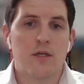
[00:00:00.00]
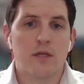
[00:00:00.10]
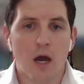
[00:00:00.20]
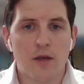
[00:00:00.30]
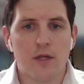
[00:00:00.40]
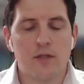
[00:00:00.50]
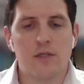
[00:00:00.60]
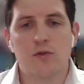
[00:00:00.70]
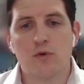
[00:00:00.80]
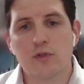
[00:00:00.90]
Gartner
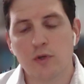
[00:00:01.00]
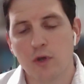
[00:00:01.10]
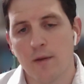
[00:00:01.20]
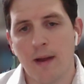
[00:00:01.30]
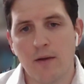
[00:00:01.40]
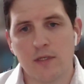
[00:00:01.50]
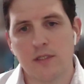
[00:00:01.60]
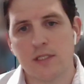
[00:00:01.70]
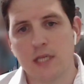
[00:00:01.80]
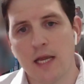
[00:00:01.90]
has also come out
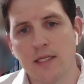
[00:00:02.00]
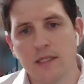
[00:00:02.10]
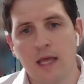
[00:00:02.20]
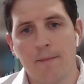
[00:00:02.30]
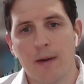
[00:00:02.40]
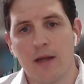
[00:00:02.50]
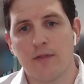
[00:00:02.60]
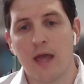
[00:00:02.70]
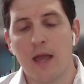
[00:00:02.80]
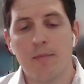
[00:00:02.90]
and stated that
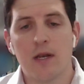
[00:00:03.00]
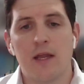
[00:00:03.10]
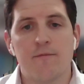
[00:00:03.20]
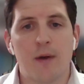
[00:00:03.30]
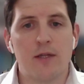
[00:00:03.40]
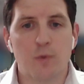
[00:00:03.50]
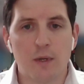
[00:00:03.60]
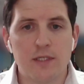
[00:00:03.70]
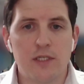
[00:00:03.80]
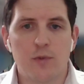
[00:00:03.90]
they believe by
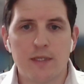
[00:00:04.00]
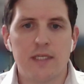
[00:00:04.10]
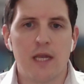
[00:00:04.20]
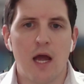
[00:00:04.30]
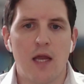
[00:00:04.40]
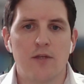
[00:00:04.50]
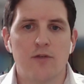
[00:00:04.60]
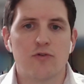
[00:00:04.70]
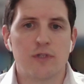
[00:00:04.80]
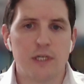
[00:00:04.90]
2029,
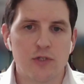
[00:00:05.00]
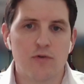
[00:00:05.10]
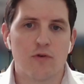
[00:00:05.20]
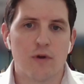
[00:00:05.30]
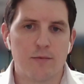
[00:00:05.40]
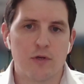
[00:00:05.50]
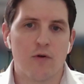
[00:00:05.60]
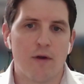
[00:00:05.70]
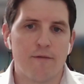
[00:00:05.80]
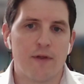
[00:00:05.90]
traditional
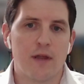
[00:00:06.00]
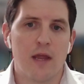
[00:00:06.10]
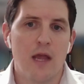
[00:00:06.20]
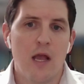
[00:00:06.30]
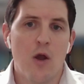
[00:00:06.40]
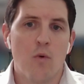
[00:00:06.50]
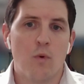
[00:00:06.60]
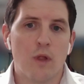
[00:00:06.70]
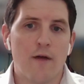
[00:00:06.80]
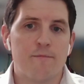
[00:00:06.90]
cryptographic
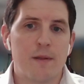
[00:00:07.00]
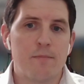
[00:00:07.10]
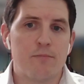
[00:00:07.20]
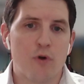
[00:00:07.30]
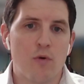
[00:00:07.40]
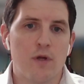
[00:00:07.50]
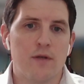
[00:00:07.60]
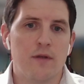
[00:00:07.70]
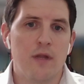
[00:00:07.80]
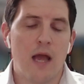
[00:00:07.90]
will have been
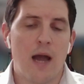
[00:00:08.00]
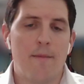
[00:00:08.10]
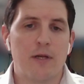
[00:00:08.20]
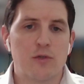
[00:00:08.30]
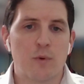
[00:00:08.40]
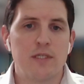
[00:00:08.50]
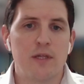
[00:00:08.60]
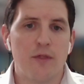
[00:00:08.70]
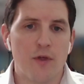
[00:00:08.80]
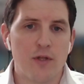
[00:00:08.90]
broken, and by
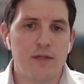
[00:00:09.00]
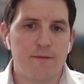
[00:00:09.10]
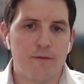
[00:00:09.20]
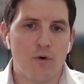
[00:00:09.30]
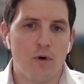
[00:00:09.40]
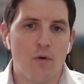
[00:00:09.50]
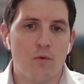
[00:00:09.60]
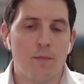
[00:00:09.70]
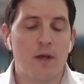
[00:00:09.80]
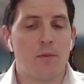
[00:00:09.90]
2034
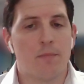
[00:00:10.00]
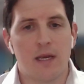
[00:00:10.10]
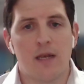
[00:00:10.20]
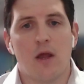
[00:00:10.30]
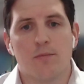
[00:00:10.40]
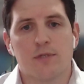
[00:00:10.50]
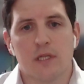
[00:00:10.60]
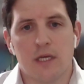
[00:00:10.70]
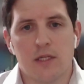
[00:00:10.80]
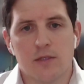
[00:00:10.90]
will be completely
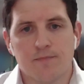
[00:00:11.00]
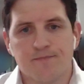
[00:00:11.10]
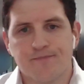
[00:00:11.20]
obsolete.